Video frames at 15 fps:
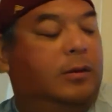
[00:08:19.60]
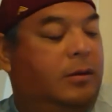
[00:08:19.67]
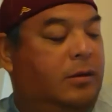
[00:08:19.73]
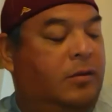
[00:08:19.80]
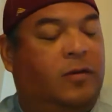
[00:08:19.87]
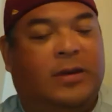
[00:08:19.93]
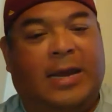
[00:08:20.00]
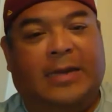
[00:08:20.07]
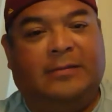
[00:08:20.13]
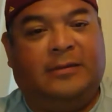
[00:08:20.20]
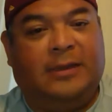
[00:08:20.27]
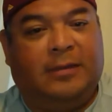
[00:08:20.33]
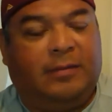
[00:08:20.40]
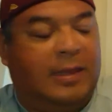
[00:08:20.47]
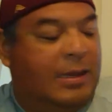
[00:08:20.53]
And you kind of
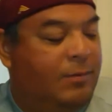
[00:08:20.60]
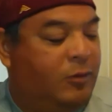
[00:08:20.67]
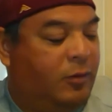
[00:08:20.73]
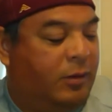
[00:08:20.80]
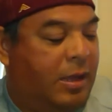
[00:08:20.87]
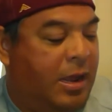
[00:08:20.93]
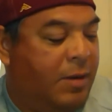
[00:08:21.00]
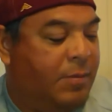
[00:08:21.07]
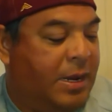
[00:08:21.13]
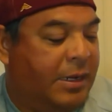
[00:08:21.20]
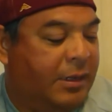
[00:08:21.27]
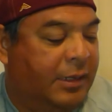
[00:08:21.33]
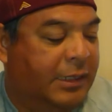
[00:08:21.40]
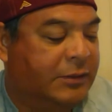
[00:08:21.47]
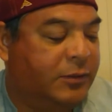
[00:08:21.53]
see a theme to a lot of my
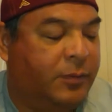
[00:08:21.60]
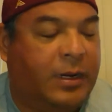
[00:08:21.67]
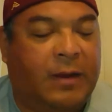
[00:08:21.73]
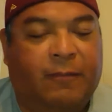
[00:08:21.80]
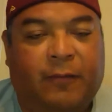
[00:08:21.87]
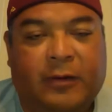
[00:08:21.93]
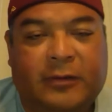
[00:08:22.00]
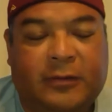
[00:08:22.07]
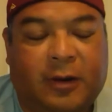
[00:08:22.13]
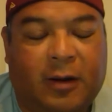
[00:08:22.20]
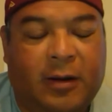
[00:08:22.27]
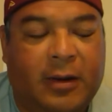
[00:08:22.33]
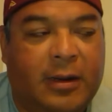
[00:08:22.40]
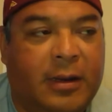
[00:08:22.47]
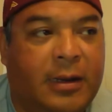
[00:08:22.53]
collection. When I first
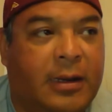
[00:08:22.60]
started